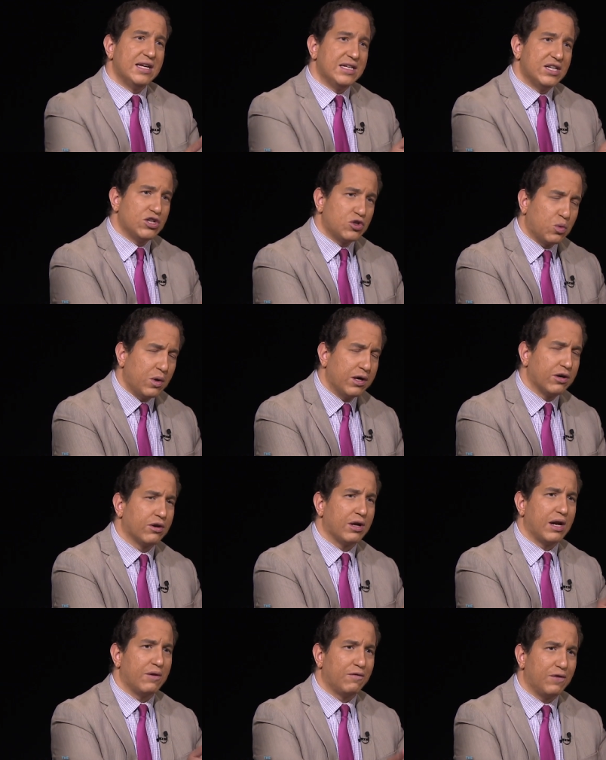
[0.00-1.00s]
to
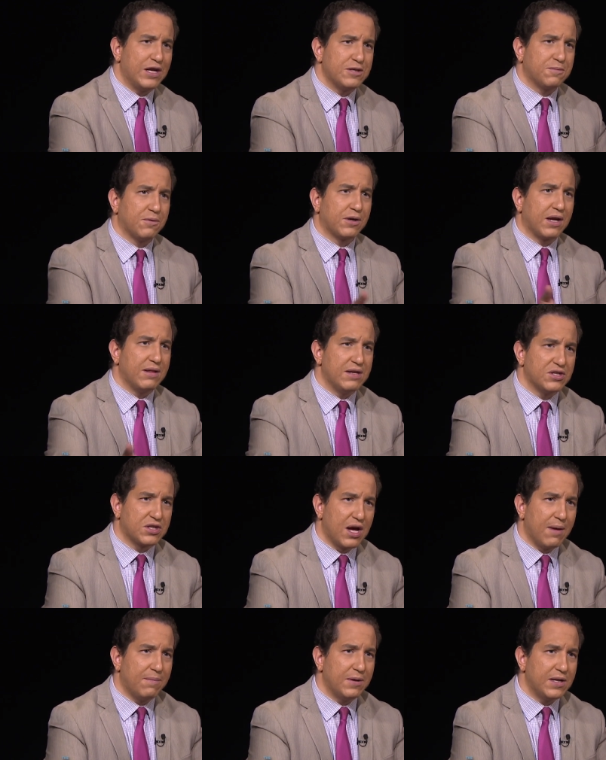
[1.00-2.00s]
Twitter and Facebook and these
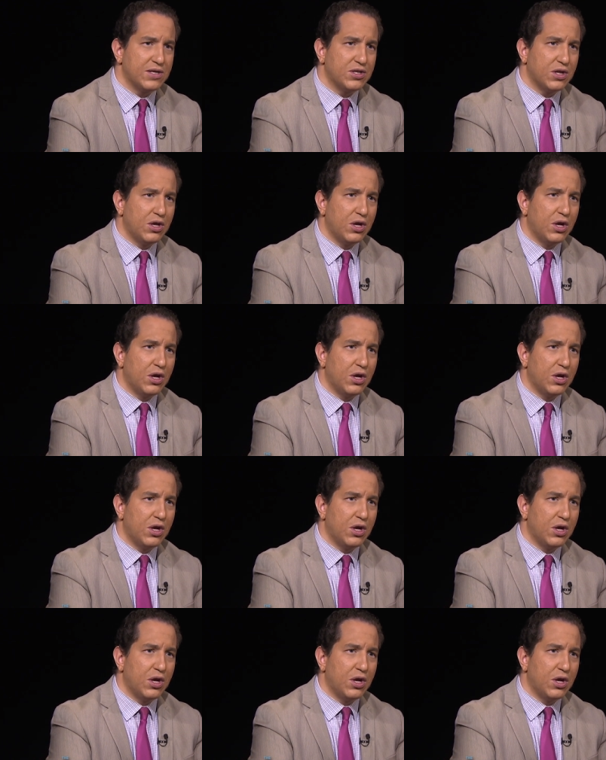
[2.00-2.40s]
companies,